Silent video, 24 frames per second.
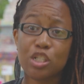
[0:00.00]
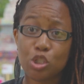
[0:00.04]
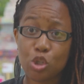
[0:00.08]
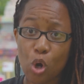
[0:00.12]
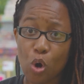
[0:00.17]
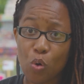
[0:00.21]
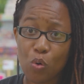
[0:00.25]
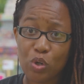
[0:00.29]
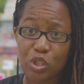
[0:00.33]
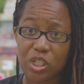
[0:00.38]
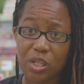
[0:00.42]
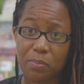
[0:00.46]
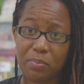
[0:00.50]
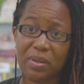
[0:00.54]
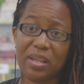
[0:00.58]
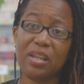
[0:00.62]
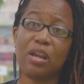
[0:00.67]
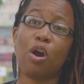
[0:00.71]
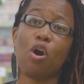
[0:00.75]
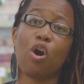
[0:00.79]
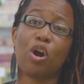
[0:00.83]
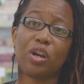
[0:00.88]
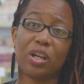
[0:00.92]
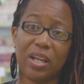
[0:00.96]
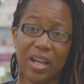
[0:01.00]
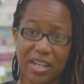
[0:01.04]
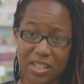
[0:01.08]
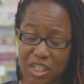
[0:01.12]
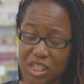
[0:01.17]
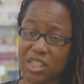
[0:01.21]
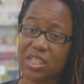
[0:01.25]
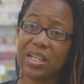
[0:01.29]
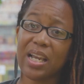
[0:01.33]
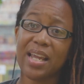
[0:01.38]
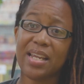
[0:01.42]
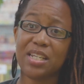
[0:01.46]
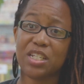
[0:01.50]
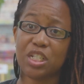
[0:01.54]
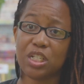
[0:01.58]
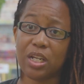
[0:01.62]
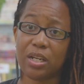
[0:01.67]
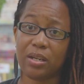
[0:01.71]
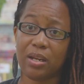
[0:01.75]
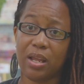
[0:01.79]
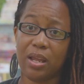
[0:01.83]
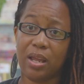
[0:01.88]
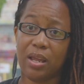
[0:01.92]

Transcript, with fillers: going to be our legislation